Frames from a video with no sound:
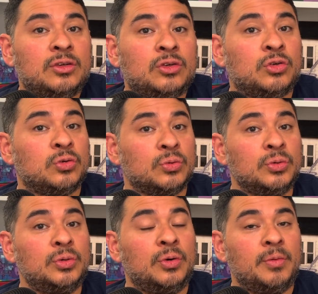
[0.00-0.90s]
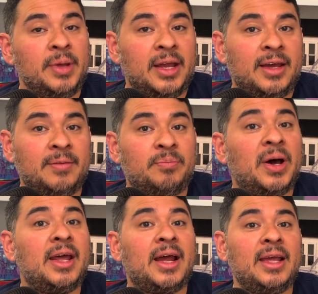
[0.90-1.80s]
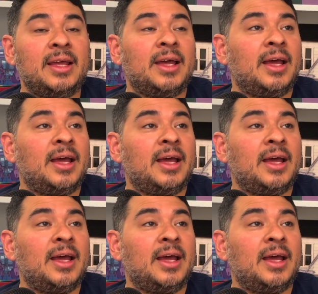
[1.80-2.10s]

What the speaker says: cruel, man, but I